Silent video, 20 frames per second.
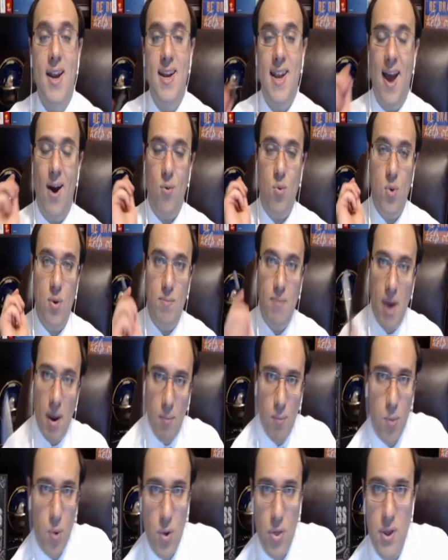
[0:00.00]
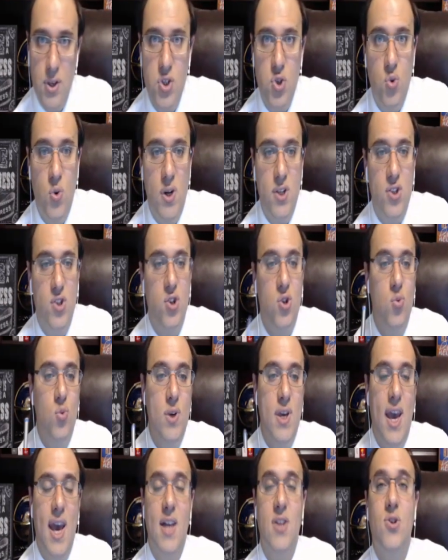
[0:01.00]
Now remember, this question
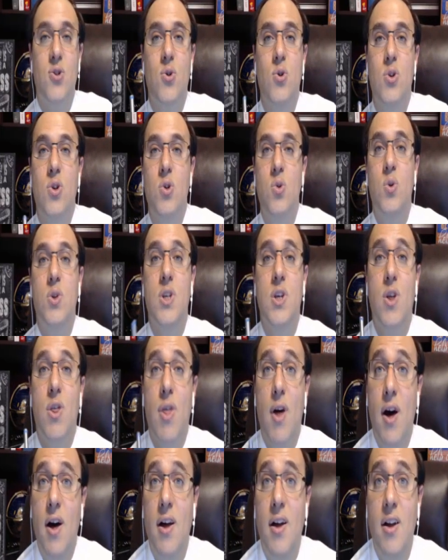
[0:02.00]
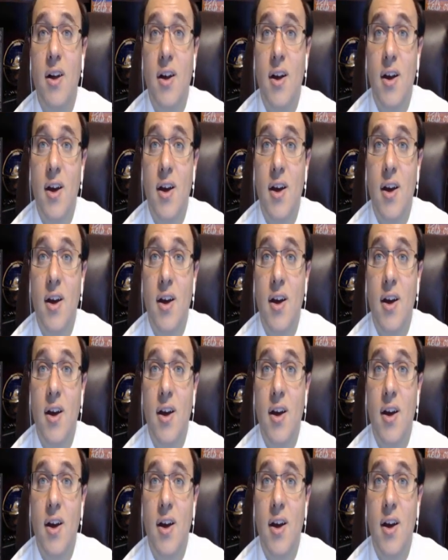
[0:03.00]
we answered using the